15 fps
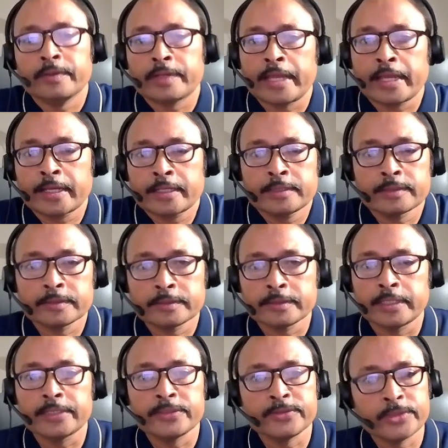RAG,
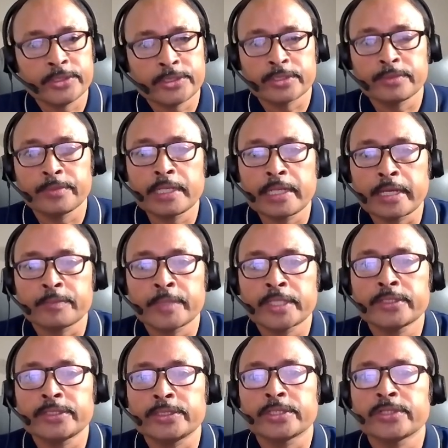that is retrieval
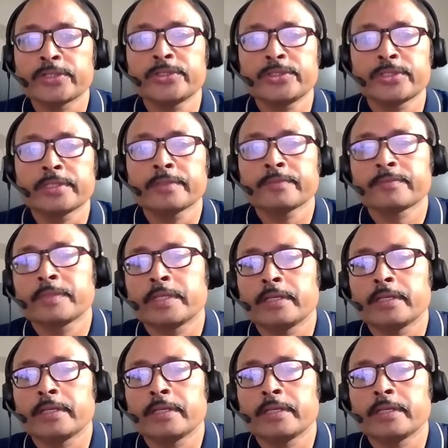augmented generation,